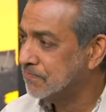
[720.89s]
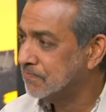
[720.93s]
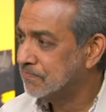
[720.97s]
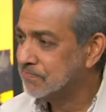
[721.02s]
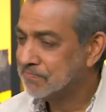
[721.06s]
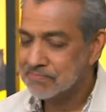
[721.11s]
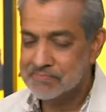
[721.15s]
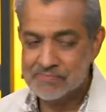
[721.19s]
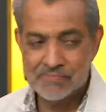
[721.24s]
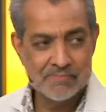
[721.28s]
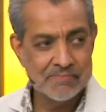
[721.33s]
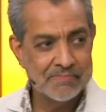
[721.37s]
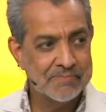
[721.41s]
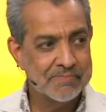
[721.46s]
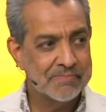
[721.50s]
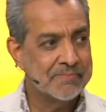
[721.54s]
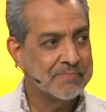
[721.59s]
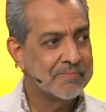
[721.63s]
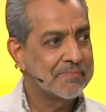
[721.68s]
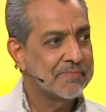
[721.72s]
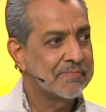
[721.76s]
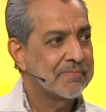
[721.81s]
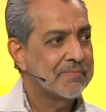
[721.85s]

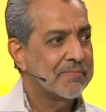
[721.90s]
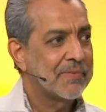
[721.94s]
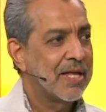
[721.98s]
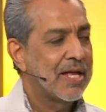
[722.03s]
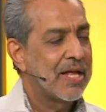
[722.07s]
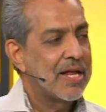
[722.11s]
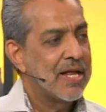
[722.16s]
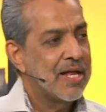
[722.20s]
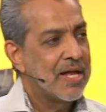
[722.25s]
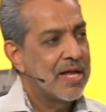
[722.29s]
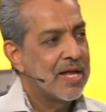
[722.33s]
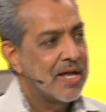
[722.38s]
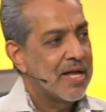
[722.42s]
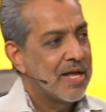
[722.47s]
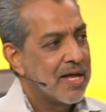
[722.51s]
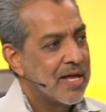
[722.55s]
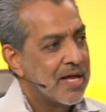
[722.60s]
Nothing is said.